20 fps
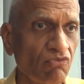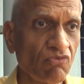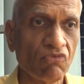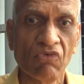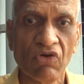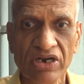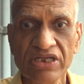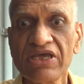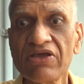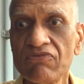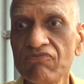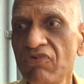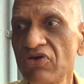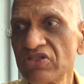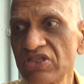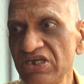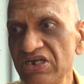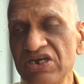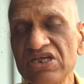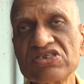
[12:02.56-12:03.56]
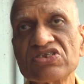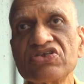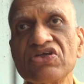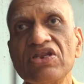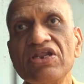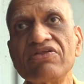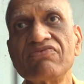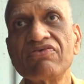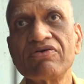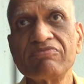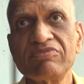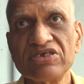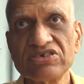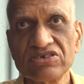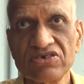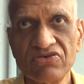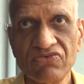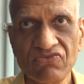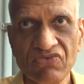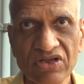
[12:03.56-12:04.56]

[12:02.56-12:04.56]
working for the industrial information,